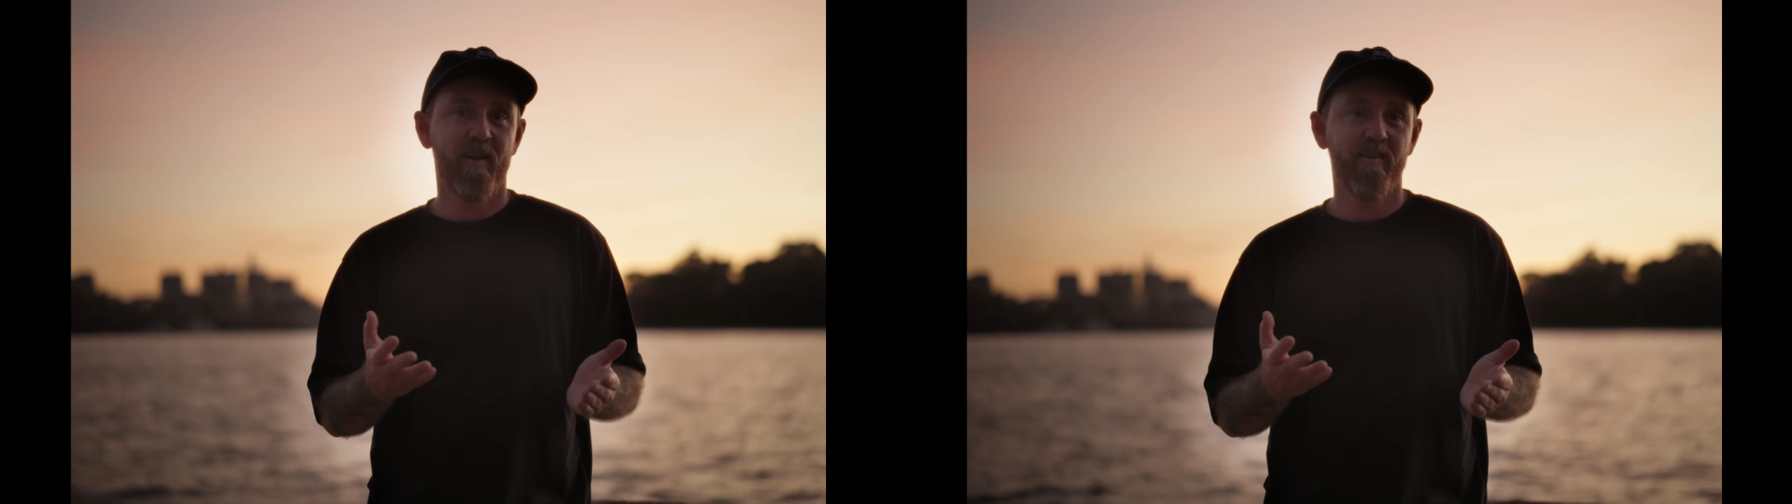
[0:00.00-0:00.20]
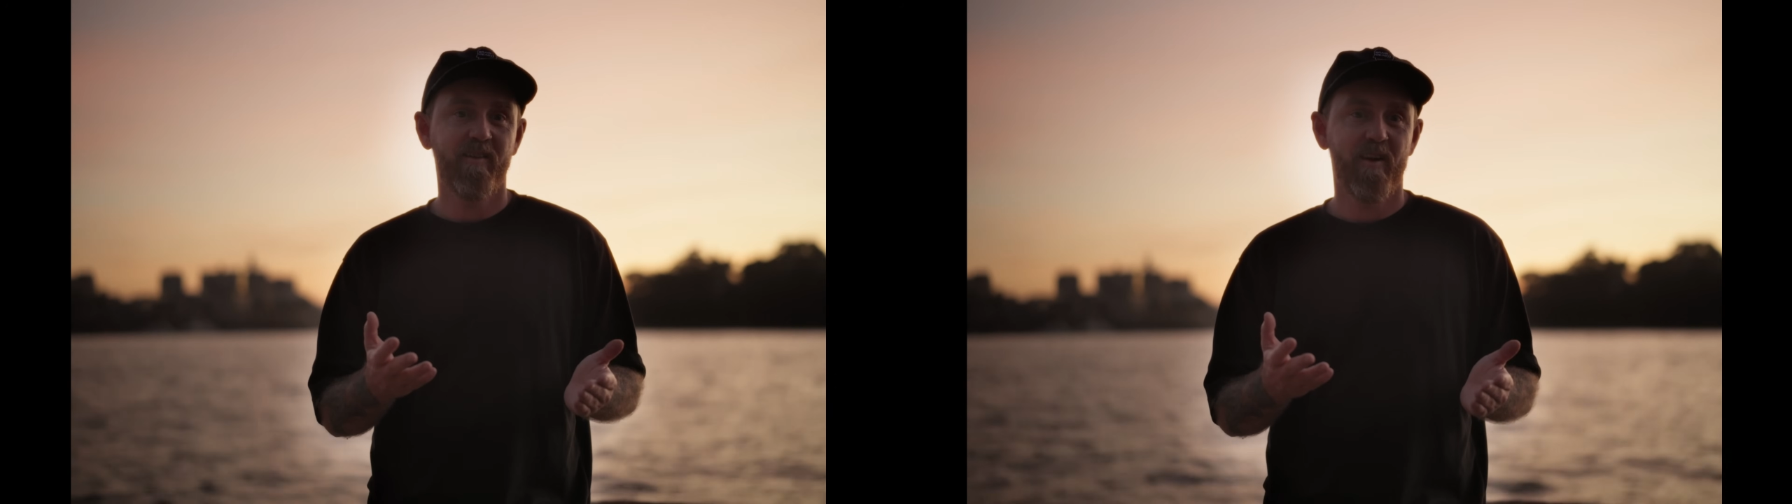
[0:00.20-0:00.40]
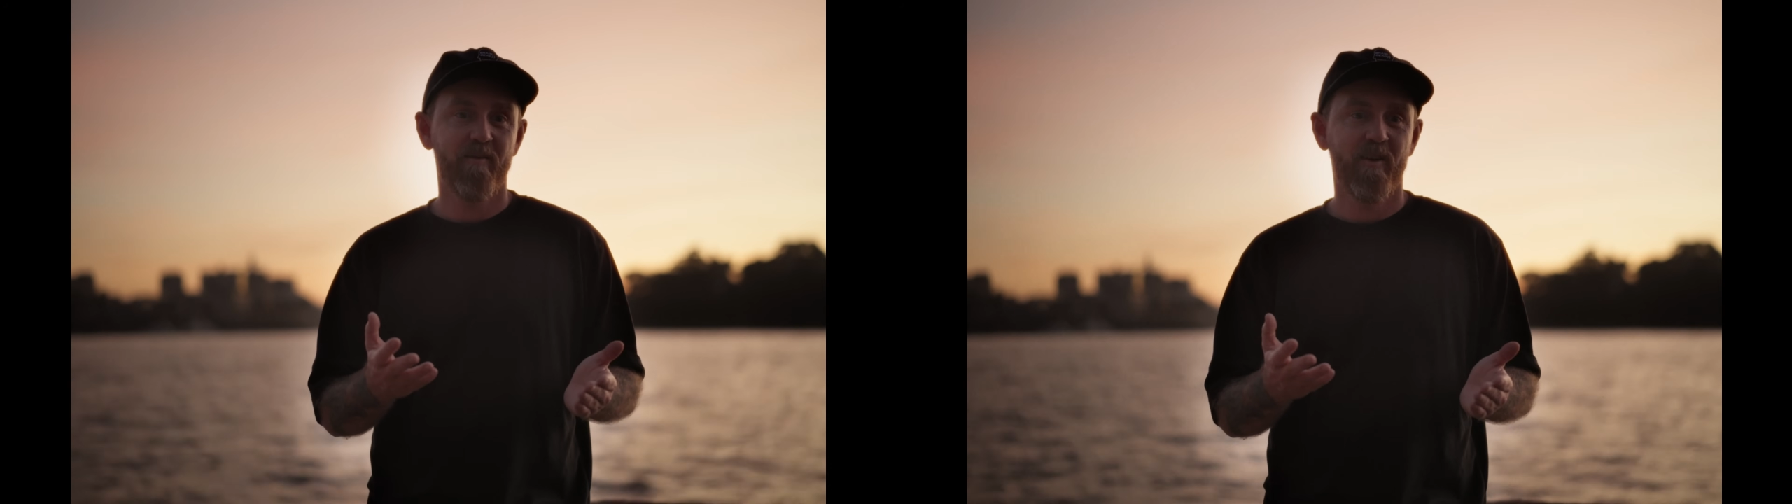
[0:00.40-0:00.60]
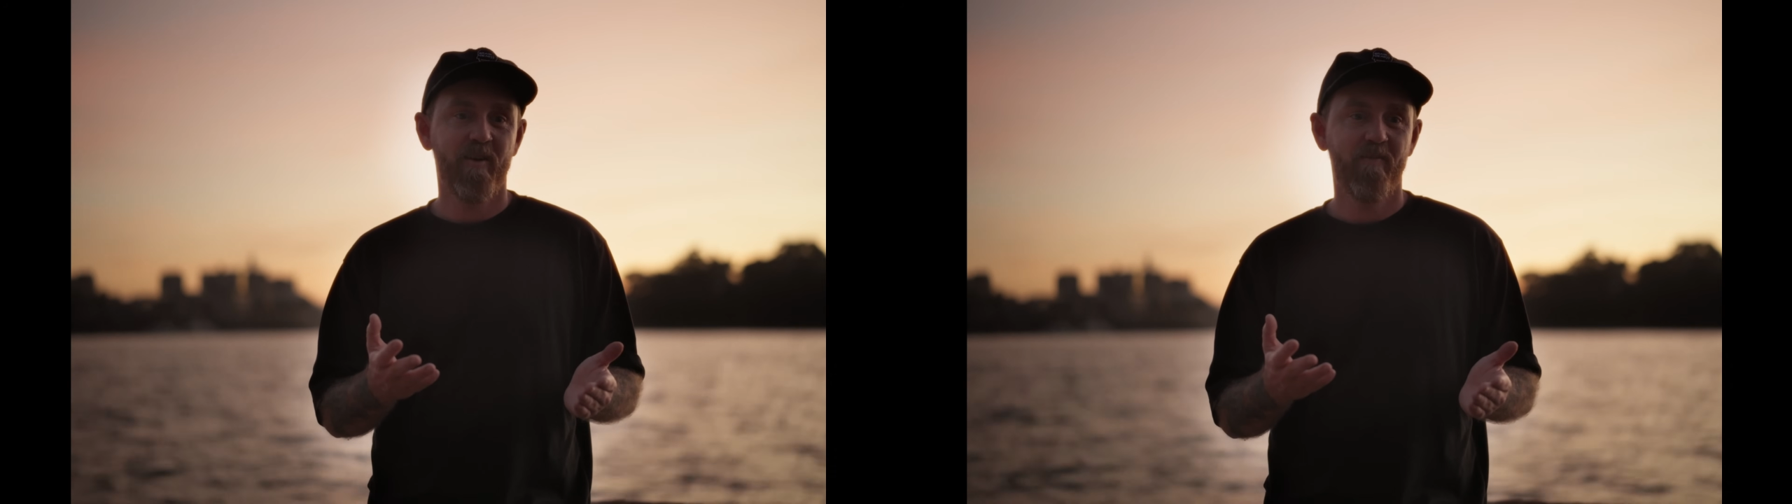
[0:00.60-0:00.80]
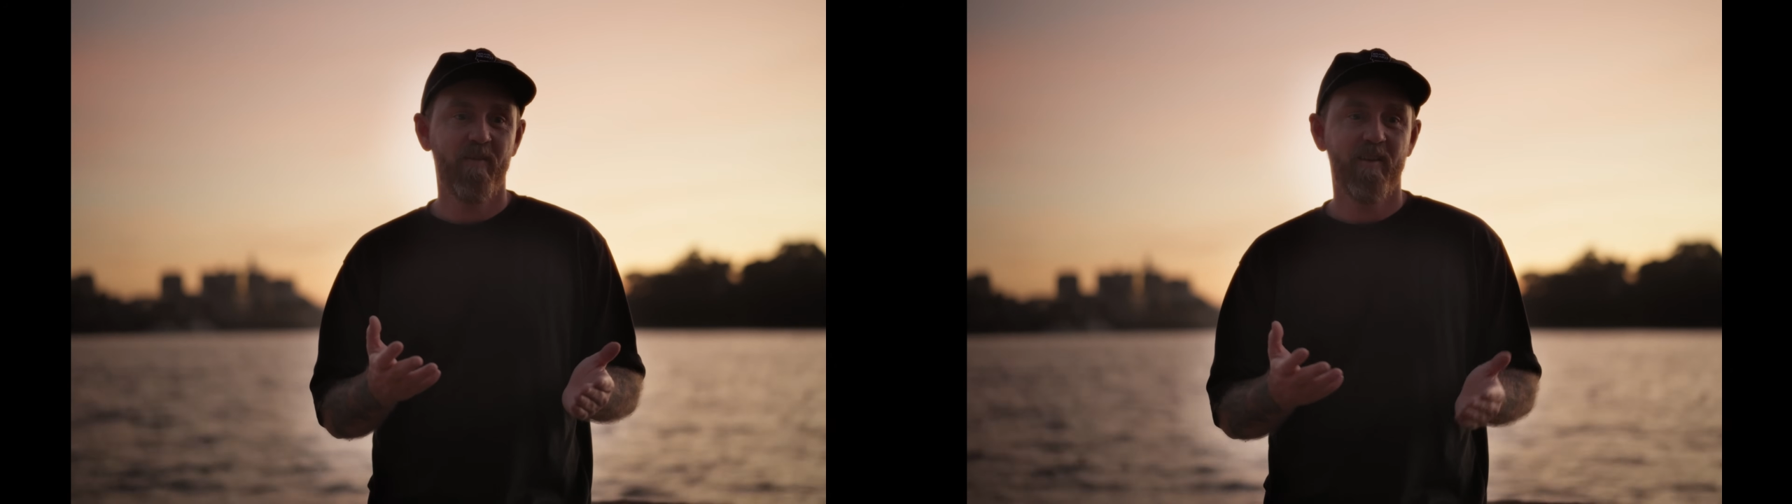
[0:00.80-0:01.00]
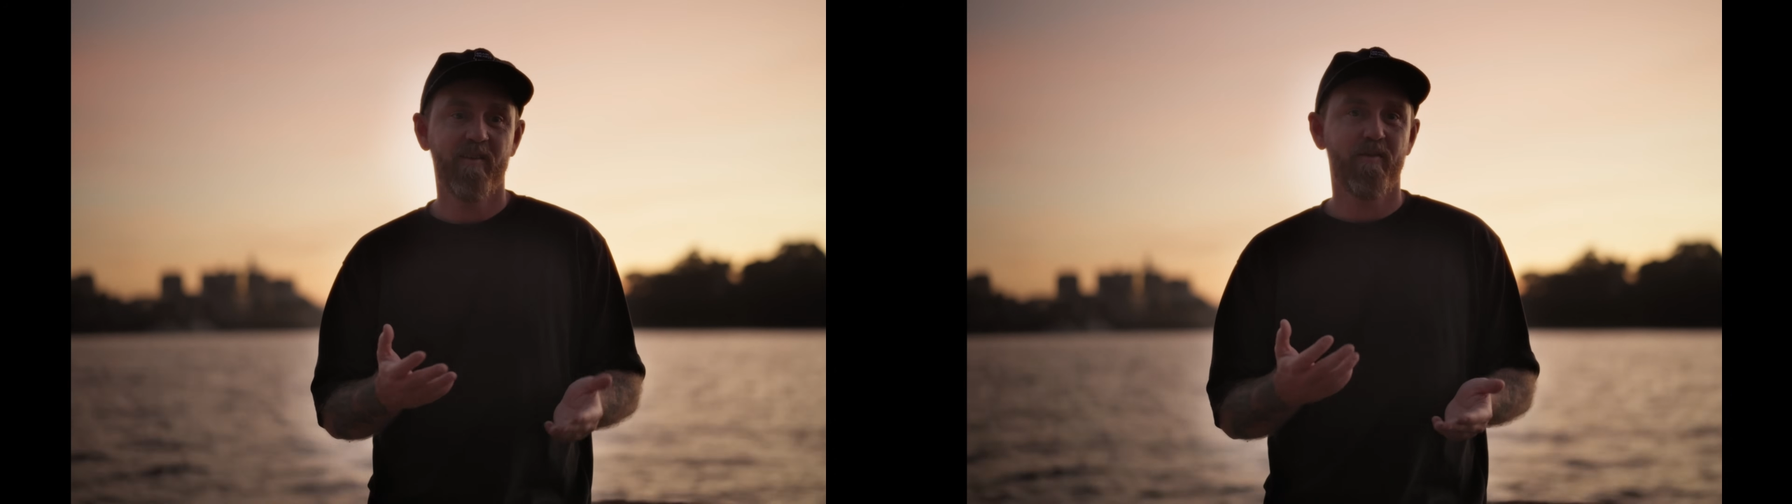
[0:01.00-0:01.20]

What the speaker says: about this camera. It's